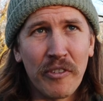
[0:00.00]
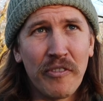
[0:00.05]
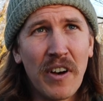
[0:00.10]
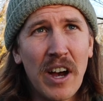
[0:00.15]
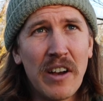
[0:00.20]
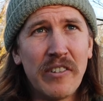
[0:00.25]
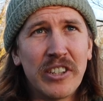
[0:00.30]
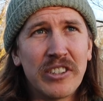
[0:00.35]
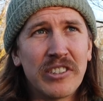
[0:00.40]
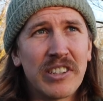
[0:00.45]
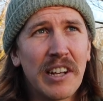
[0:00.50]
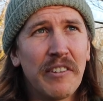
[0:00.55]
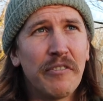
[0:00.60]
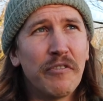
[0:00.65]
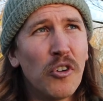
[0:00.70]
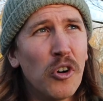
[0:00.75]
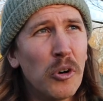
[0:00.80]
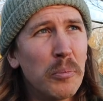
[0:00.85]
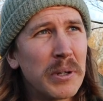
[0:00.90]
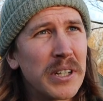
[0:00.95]
the 500
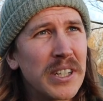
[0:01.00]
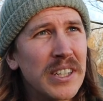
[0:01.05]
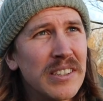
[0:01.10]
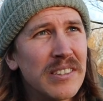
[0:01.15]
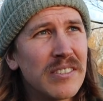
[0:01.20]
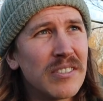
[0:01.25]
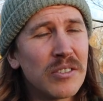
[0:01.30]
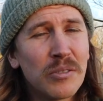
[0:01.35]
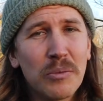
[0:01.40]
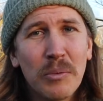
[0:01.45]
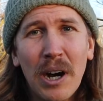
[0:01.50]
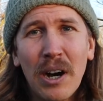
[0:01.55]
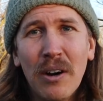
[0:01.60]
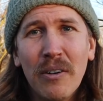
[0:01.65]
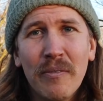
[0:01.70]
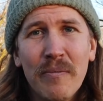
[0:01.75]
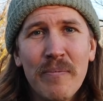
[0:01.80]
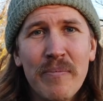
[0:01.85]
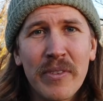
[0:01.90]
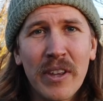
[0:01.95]
f4 because,
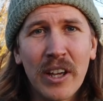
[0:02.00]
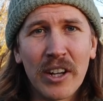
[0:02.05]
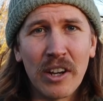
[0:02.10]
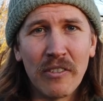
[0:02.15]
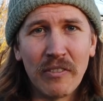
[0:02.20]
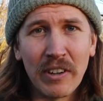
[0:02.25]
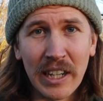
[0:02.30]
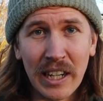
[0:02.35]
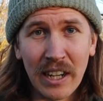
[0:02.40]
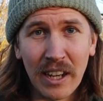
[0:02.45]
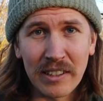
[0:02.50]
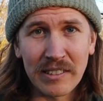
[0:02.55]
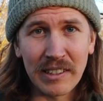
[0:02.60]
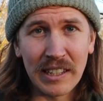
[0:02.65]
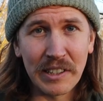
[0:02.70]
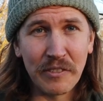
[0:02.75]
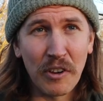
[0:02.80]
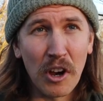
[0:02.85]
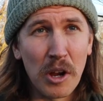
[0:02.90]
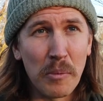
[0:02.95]
well, I don't really like to
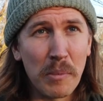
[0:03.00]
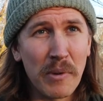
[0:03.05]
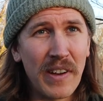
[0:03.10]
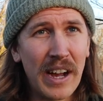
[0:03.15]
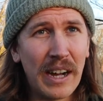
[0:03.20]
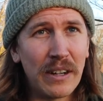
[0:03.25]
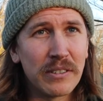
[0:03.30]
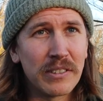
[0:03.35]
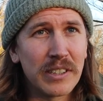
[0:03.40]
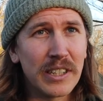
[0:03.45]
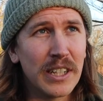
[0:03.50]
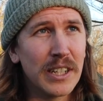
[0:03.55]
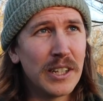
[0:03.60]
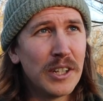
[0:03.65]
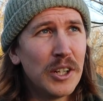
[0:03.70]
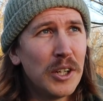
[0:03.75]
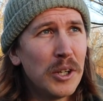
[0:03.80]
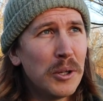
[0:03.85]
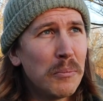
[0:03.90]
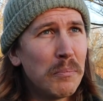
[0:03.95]
leave home without it.
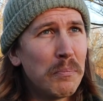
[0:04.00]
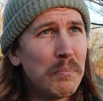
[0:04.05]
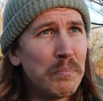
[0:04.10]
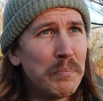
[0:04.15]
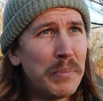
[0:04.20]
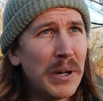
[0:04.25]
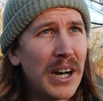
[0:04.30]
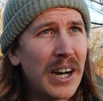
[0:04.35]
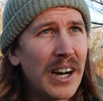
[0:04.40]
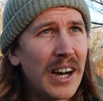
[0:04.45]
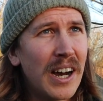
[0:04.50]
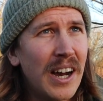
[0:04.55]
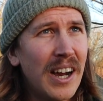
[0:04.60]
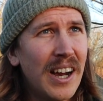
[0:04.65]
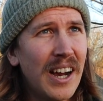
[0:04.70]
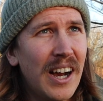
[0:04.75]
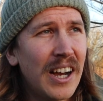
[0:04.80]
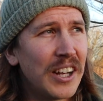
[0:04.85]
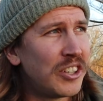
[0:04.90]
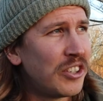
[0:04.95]
But
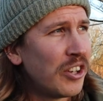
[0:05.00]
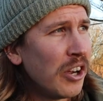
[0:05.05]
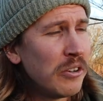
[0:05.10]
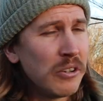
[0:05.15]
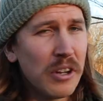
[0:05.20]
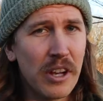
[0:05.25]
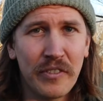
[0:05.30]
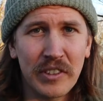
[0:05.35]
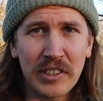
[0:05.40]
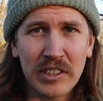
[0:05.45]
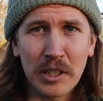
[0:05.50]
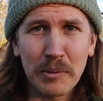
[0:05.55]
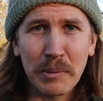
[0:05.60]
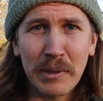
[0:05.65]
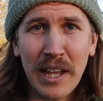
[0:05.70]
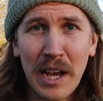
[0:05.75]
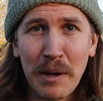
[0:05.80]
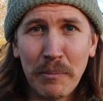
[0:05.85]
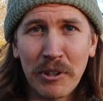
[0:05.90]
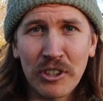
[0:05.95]
I don't know if it's going to be
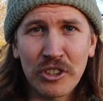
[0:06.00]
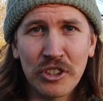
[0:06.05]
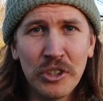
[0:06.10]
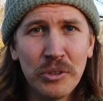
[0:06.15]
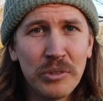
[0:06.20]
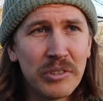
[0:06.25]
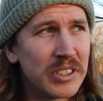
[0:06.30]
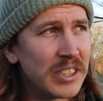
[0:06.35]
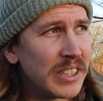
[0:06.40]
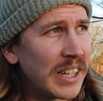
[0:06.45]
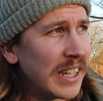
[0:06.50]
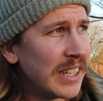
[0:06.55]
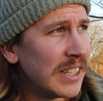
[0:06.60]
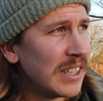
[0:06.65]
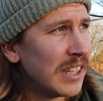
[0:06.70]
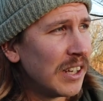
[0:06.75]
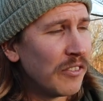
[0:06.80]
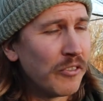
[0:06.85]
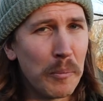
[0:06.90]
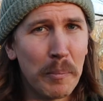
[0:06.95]
that much use today,
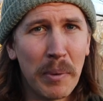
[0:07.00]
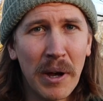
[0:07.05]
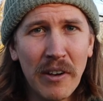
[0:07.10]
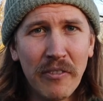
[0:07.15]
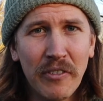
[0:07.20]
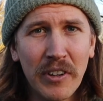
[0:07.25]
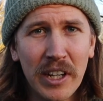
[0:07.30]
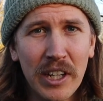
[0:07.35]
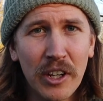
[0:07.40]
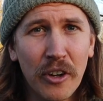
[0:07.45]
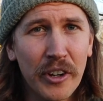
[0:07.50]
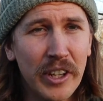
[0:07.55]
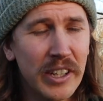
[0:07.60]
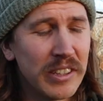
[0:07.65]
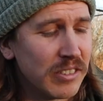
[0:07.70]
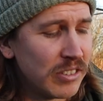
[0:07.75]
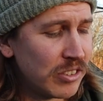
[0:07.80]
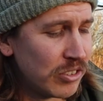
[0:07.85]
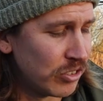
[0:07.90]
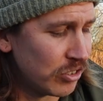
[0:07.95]
if I'm perfectly
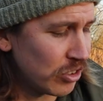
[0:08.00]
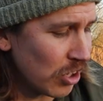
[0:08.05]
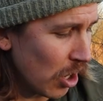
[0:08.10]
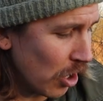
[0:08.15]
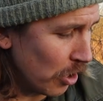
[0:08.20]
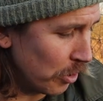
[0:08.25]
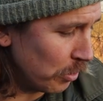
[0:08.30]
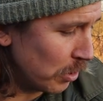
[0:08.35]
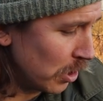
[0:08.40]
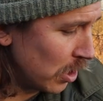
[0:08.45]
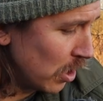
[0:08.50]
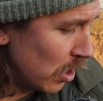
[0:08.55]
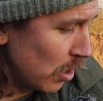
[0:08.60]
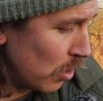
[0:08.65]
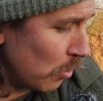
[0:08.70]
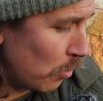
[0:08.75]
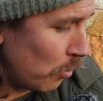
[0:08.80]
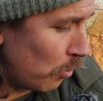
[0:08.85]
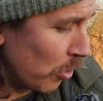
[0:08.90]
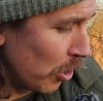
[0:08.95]
honest. So
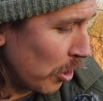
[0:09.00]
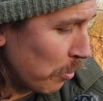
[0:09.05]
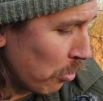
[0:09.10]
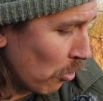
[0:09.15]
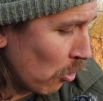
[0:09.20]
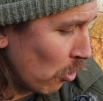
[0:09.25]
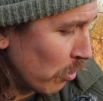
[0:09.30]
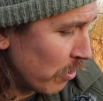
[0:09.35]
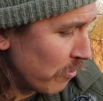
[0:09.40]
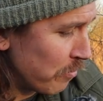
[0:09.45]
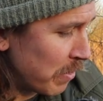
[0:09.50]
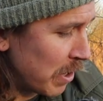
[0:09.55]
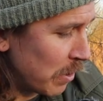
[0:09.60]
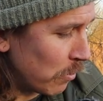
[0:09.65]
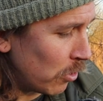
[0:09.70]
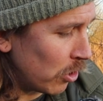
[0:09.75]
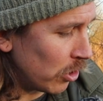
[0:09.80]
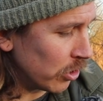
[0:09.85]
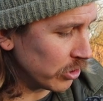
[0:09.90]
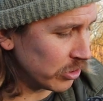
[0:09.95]
what I brought with me
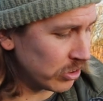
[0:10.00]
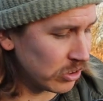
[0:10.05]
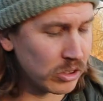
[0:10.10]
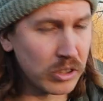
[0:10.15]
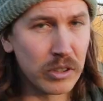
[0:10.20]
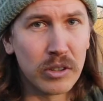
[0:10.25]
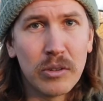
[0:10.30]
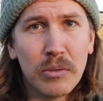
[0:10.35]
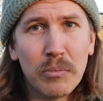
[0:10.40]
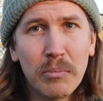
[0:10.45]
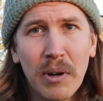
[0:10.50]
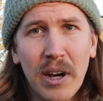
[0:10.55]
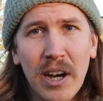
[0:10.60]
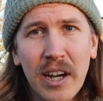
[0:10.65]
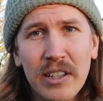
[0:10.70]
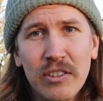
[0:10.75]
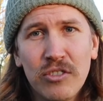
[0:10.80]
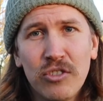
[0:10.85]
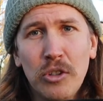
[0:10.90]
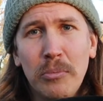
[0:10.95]
was
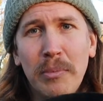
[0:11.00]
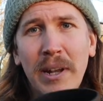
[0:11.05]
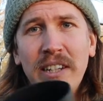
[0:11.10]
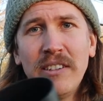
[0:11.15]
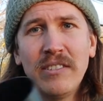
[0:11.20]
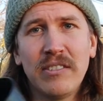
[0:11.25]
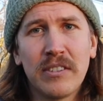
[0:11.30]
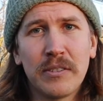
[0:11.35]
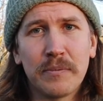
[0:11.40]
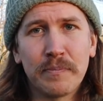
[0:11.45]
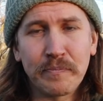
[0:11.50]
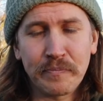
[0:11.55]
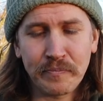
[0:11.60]
my zoom lens.